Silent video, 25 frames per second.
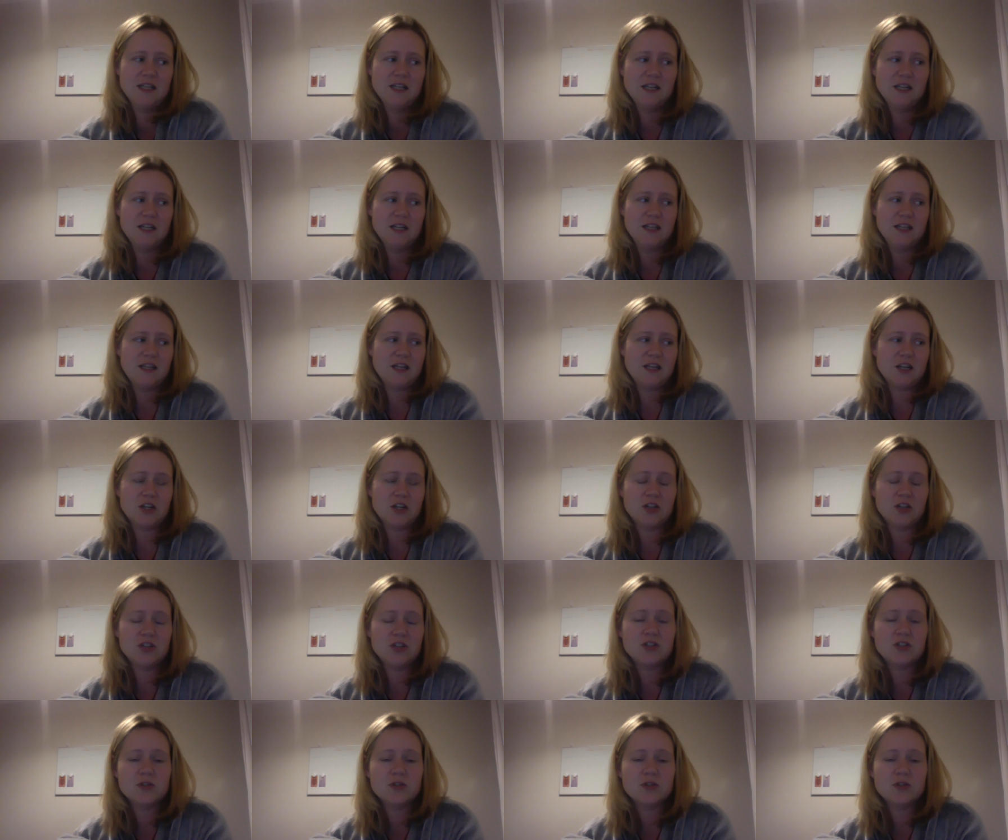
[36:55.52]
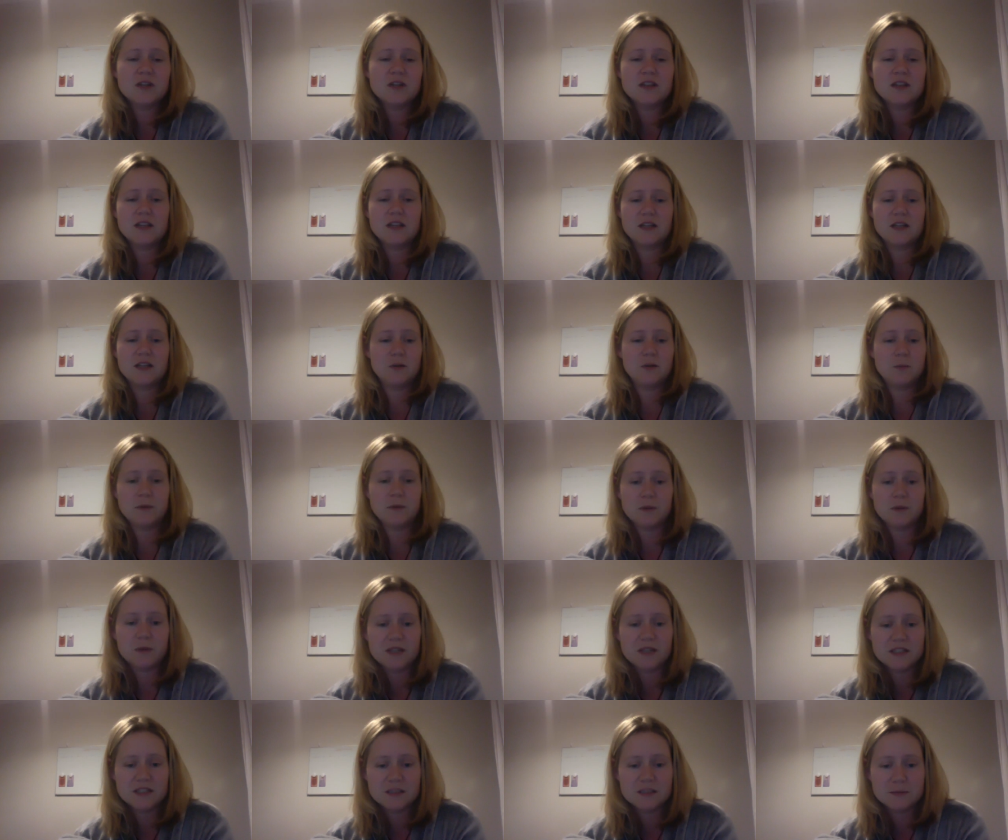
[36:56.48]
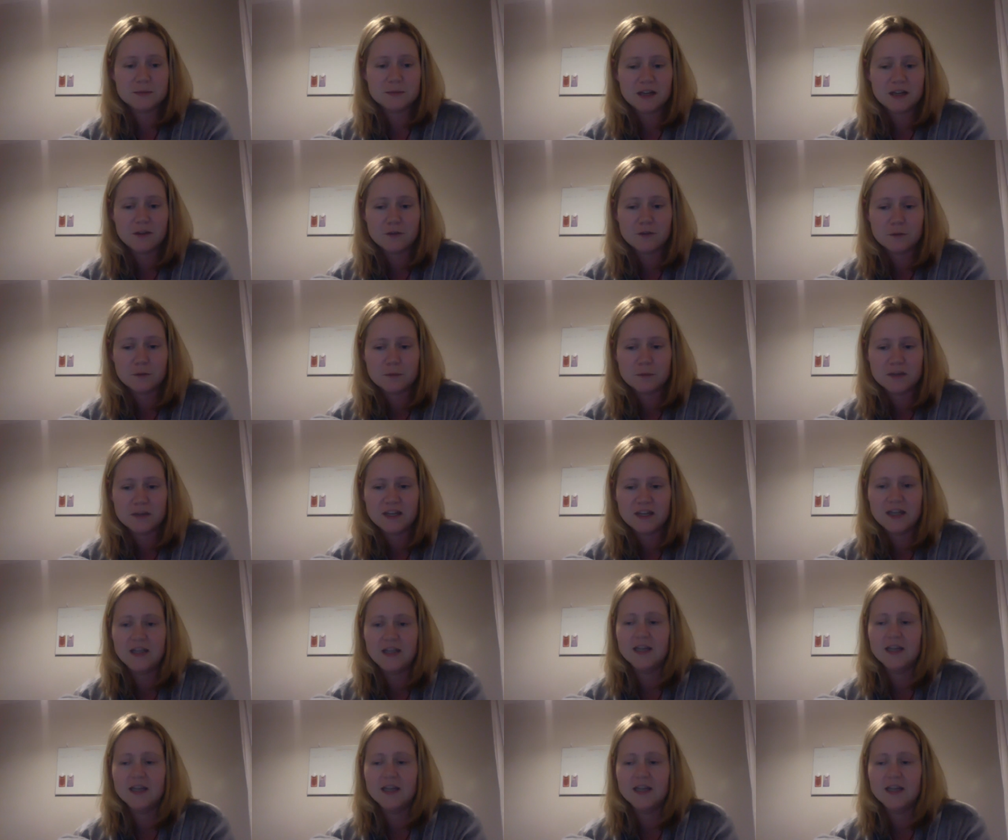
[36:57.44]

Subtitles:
that I couldn't do it, that it'd be a waste of money for me